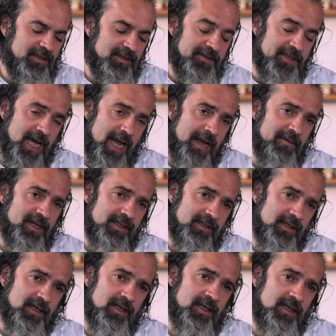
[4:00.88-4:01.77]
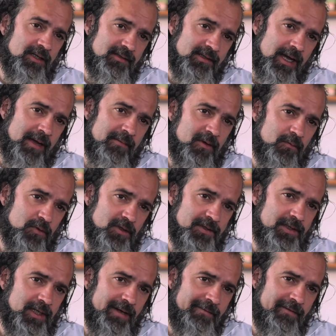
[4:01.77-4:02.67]
the time exactly time I
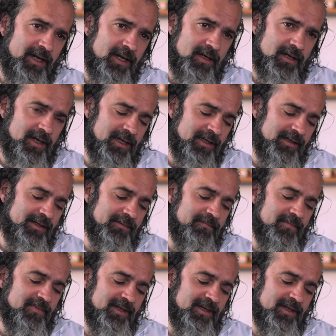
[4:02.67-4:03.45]
was leaving and the,